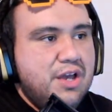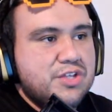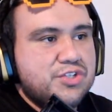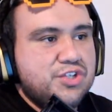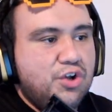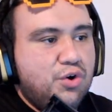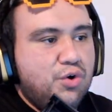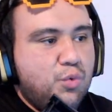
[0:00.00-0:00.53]

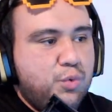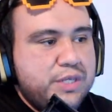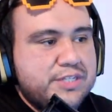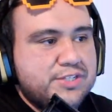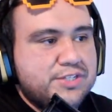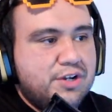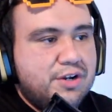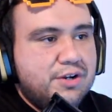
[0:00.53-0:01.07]
So we
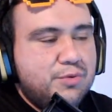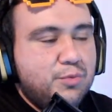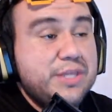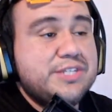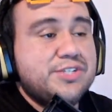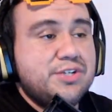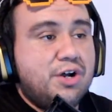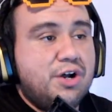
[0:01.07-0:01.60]
saw
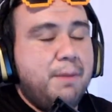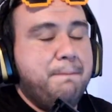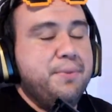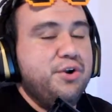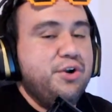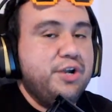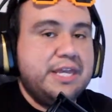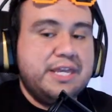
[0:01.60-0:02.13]
a
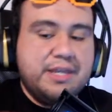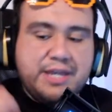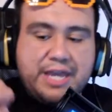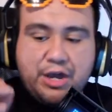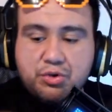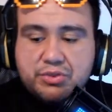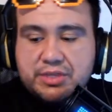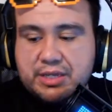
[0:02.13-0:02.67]
pretty
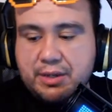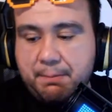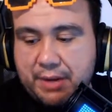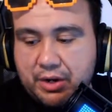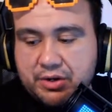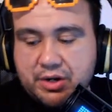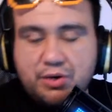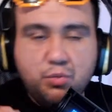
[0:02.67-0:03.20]
healthy
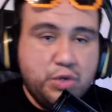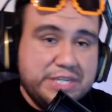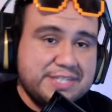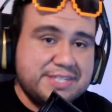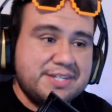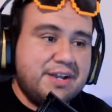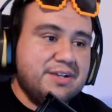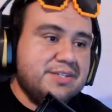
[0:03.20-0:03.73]
amount of
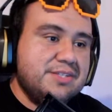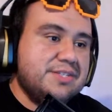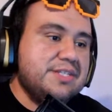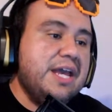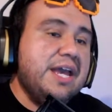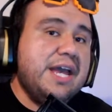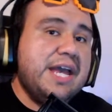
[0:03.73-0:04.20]
restocks